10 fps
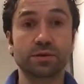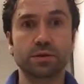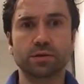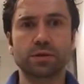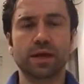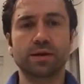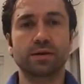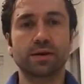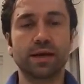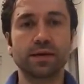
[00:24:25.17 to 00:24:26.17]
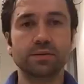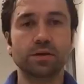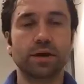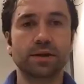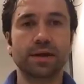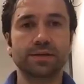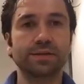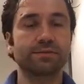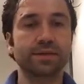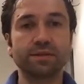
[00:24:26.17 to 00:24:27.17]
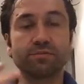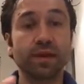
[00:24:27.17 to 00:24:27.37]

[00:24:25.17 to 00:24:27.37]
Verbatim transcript: So it's like, okay, so I can actually receive